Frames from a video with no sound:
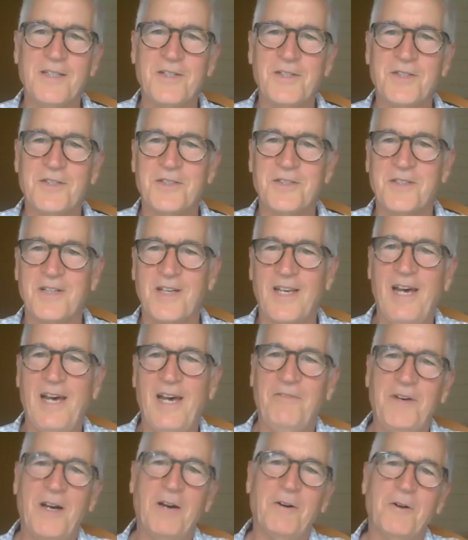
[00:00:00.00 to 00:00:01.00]
this
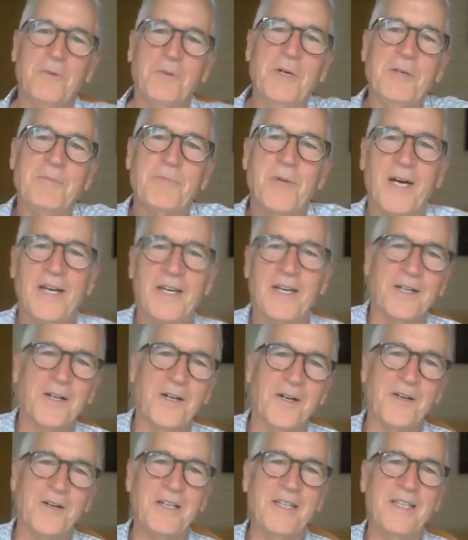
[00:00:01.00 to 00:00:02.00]
half hour went by in a
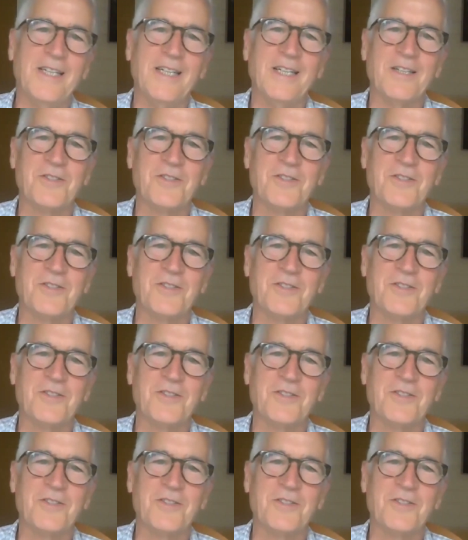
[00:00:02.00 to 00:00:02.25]
hurry.